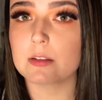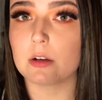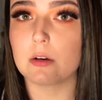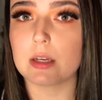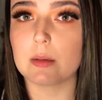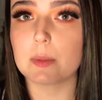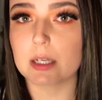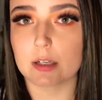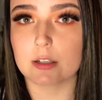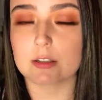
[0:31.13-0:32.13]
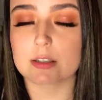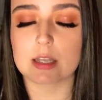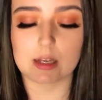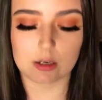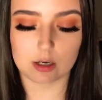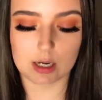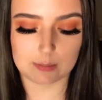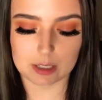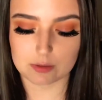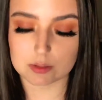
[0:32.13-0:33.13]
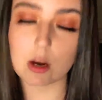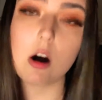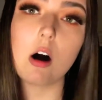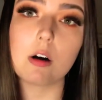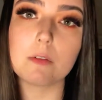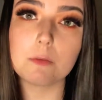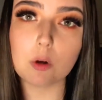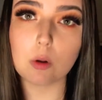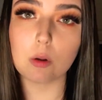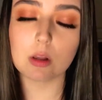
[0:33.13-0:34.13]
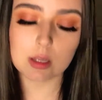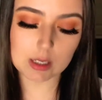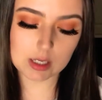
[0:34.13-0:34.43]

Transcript: so it appears that your eyebrows are full,